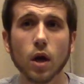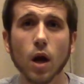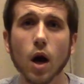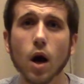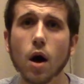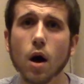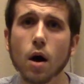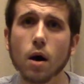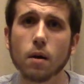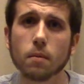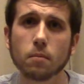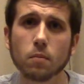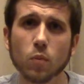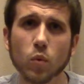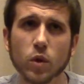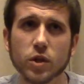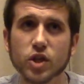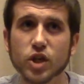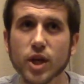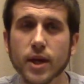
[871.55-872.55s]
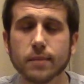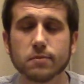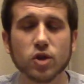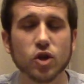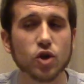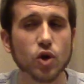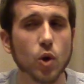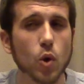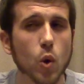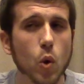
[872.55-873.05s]

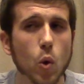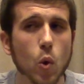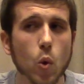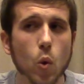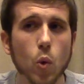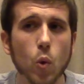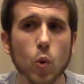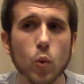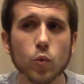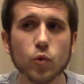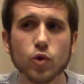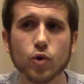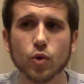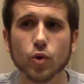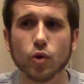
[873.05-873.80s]
James Jones